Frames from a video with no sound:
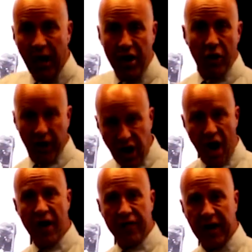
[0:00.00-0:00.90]
They want to
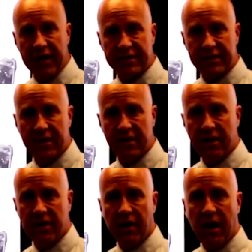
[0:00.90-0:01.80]
know the
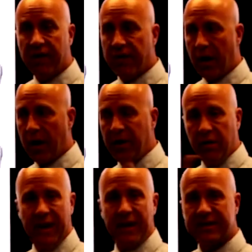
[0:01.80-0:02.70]
confidence of
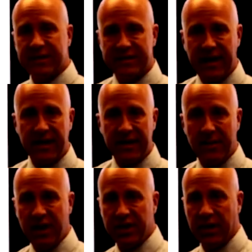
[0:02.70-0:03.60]
their ability to
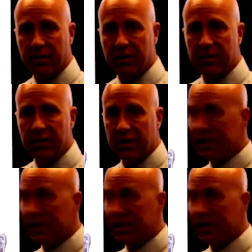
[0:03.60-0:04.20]
succeed in the mission.